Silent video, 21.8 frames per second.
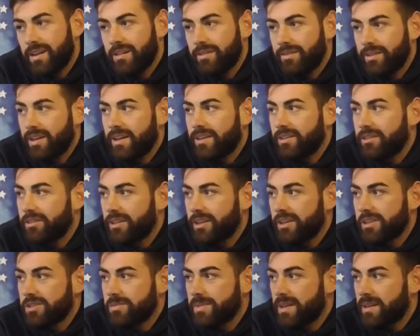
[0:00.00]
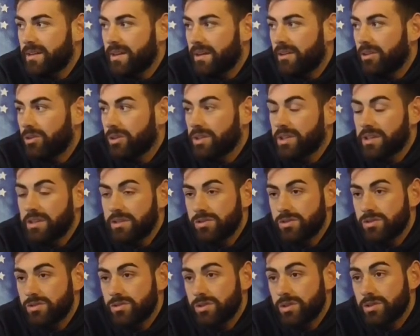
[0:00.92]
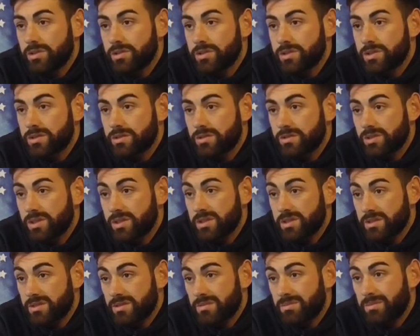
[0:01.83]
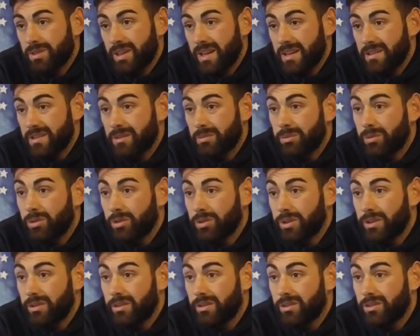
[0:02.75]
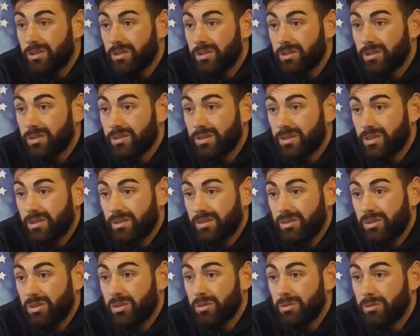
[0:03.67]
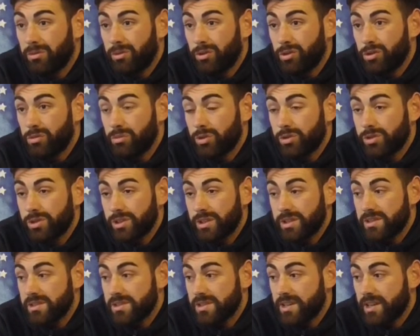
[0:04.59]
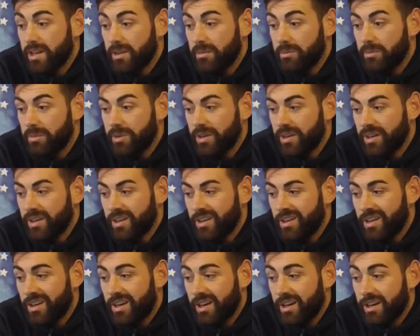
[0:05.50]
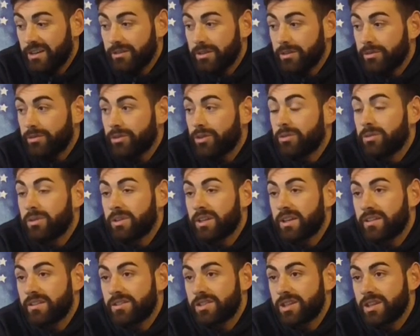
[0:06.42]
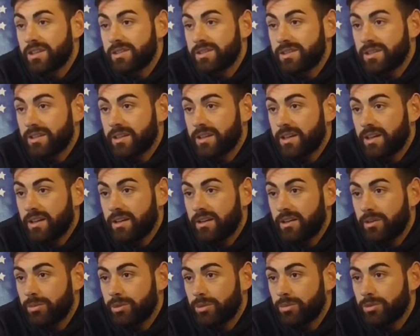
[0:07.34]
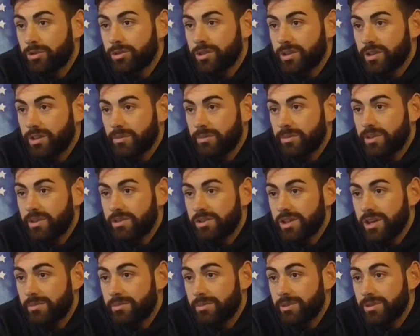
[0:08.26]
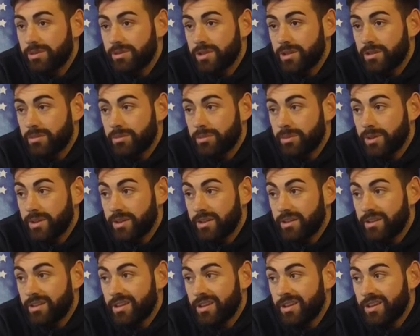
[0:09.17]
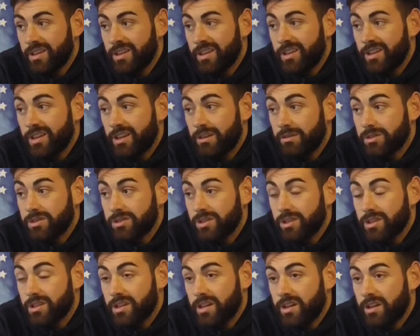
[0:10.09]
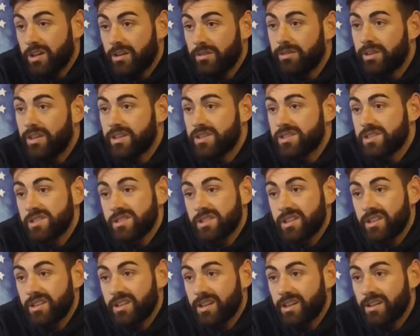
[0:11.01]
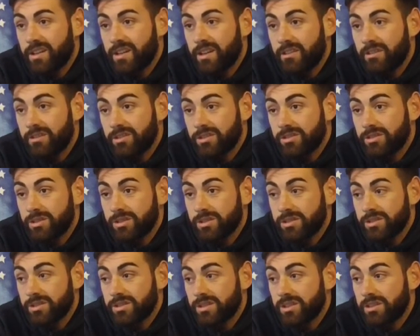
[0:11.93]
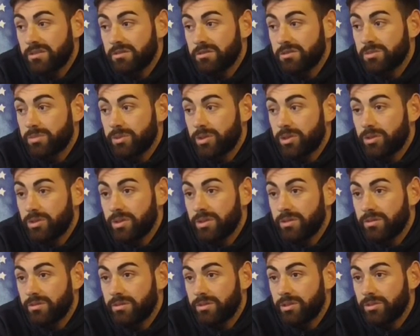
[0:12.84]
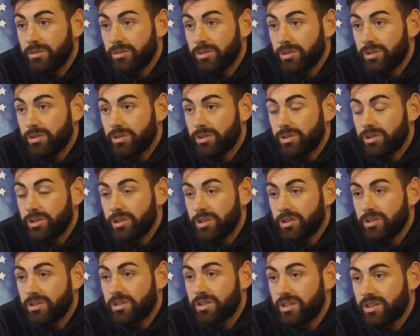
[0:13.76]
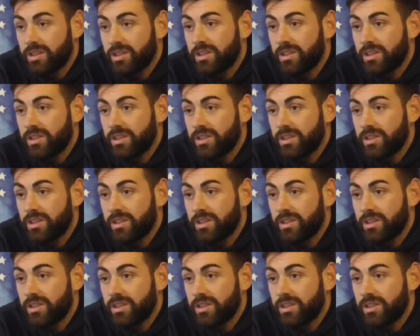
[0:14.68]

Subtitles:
Definitely. When I spent that all in the juniors, just kind of plodding along, going through the motions. I never thought we'd get the chance to get a promotion up to the championship, and I was lucky enough last season to get that, it was brilliant. Felt really good.